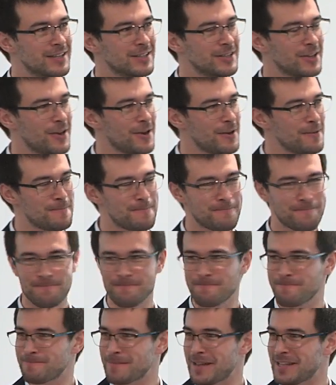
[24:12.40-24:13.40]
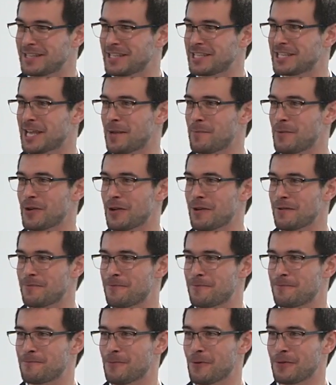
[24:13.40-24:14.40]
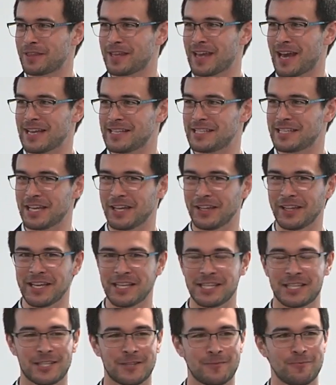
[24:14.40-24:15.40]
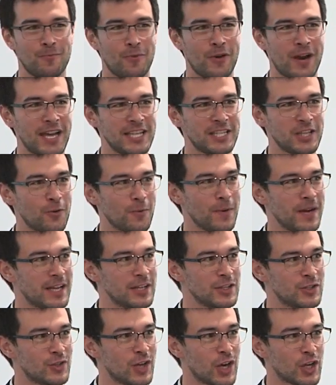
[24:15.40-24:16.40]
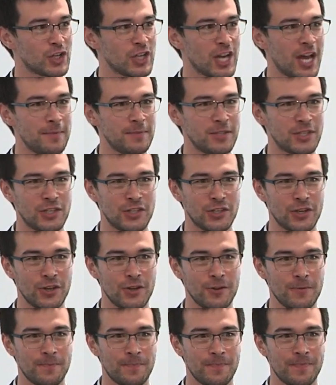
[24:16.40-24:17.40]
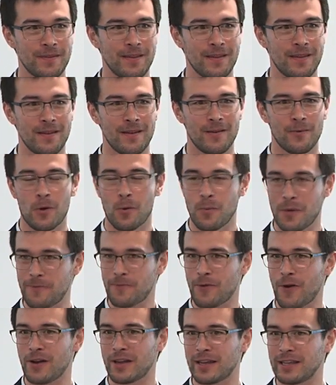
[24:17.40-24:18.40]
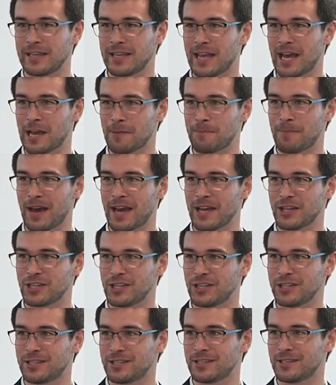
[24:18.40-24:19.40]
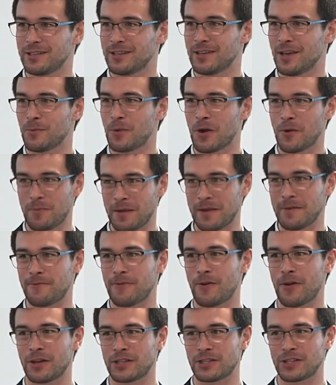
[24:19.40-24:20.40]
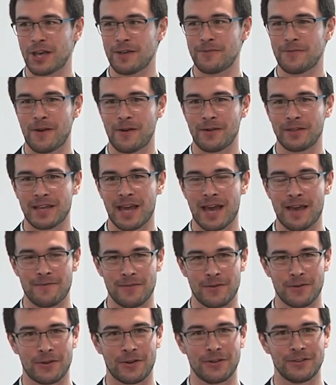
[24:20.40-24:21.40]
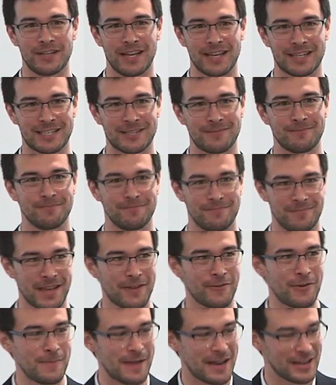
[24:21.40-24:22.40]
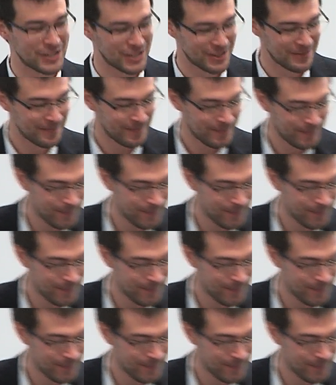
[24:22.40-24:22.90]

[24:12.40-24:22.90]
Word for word: So that's the summary of what the ACL is, what ACL reconstruction aims to do, what we're finding in the younger patients, and what I've been finding so far in the AFL context. Thank you very much.